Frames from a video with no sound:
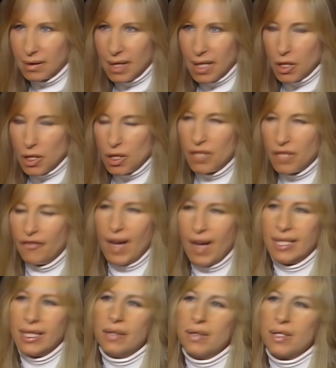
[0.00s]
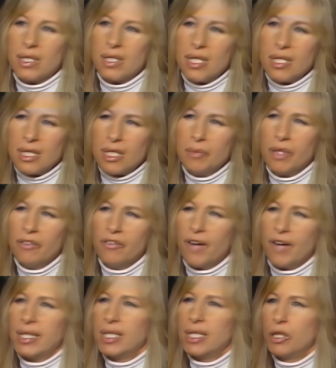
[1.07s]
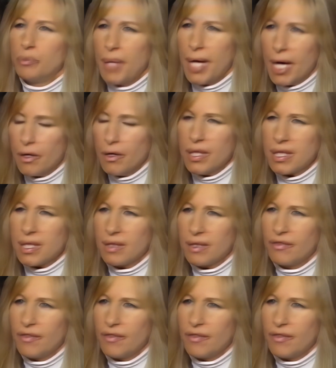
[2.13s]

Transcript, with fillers: And she's fighting the system and fighting her parents and